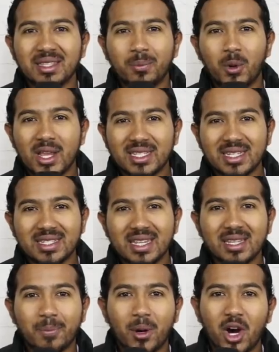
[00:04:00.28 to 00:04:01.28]
the presence and
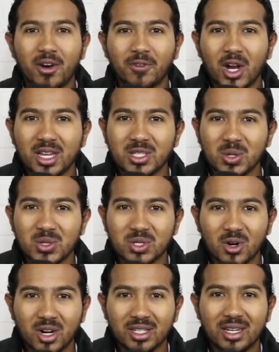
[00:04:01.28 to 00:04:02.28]
the power of God so
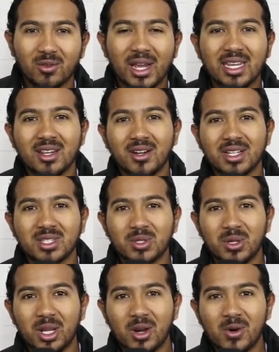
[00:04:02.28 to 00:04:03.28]
strongly right here in
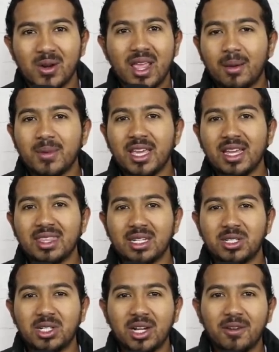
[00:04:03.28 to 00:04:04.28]
studio. I'm here at the
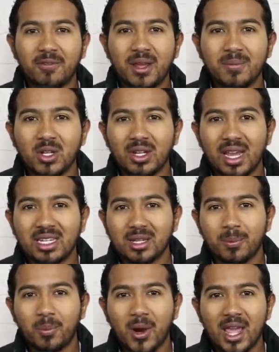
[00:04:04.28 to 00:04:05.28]
GFM
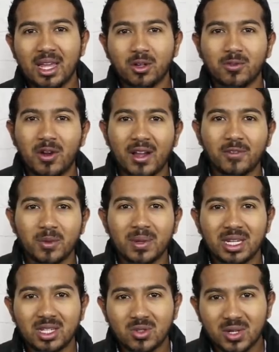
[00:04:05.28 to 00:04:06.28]
United Prayer and Revival
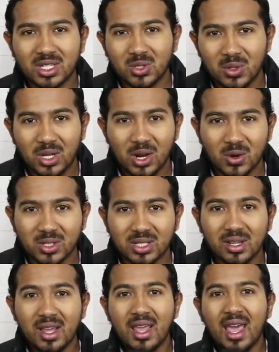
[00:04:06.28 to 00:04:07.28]
Ministry Studios,
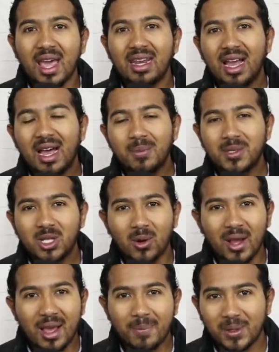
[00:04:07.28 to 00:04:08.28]
and I'm so
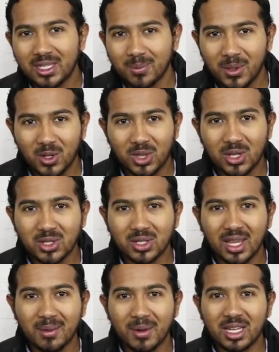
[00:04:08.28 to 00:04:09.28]
happy to be with you
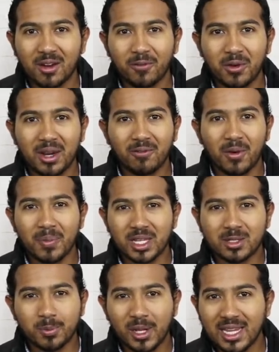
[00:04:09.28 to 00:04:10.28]
today, my dear friend, from
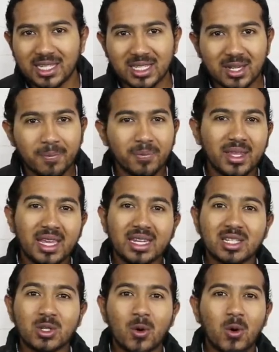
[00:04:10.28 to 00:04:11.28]
this place. It
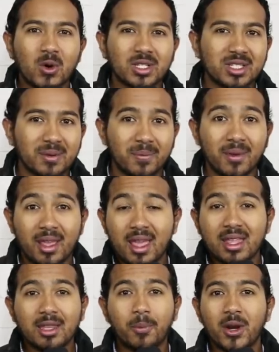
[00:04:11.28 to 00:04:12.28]
is so awesome.
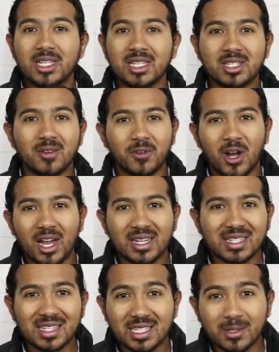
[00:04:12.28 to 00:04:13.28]
The presence of God
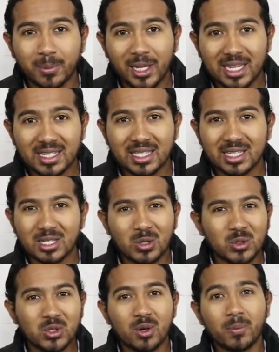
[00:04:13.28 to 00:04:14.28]
is in this place. This is
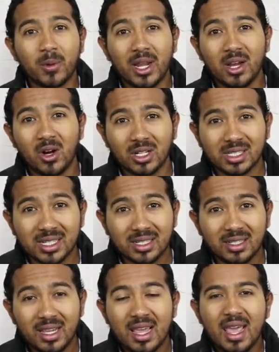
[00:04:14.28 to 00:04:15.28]
also a prayer altar,
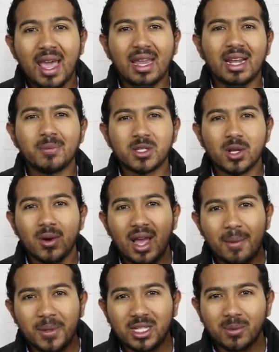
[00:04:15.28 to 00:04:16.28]
and I'm so
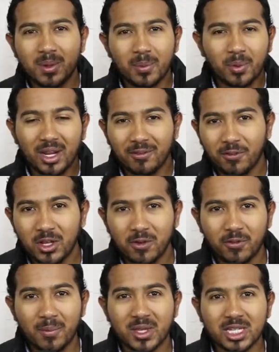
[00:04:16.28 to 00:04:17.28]
happy to be praying for you
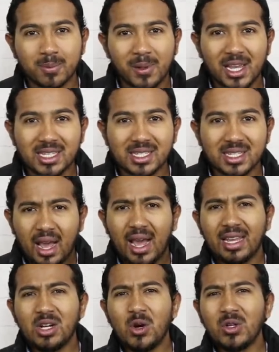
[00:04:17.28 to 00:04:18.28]
from this place.
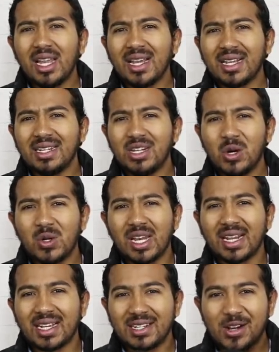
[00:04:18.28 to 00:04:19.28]
I know, like I know,
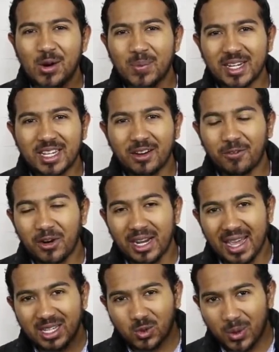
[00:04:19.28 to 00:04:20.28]
like I know, my dear friend,
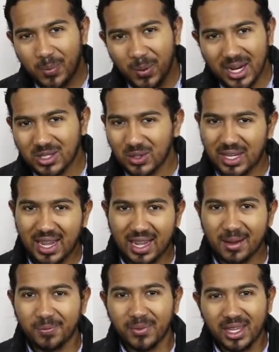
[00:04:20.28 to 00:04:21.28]
as we pray today,
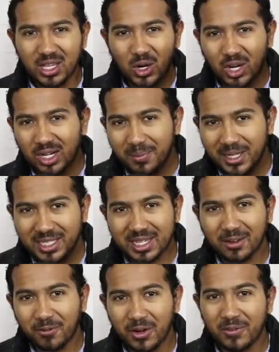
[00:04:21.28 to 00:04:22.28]
you're going to be
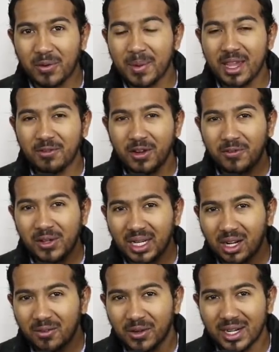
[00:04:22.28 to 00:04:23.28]
set free from every
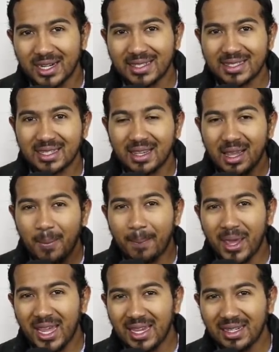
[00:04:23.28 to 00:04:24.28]
feeling of hurt,
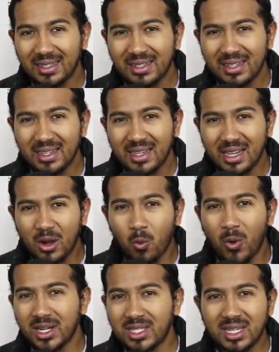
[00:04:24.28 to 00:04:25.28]
pain,
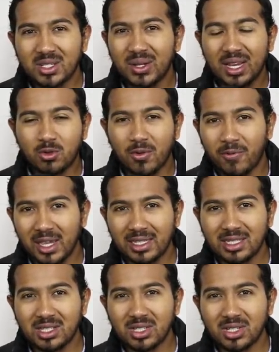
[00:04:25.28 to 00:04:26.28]
wanting to get
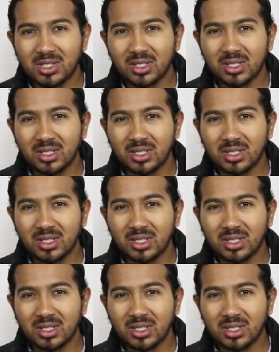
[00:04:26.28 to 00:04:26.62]
revenge